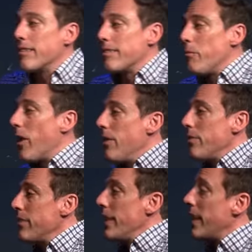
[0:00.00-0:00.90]
tomorrow
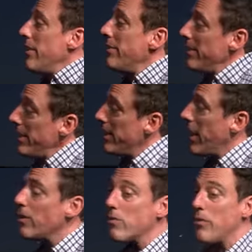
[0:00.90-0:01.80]
is not guaranteed.
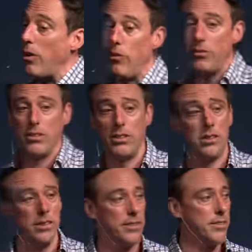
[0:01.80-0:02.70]
I don't know.
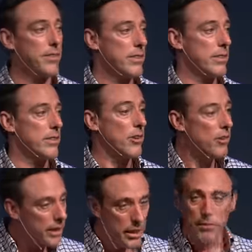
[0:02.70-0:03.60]
So
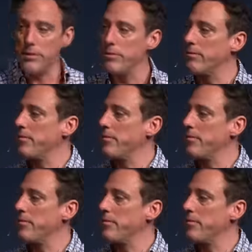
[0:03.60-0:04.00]
I love you.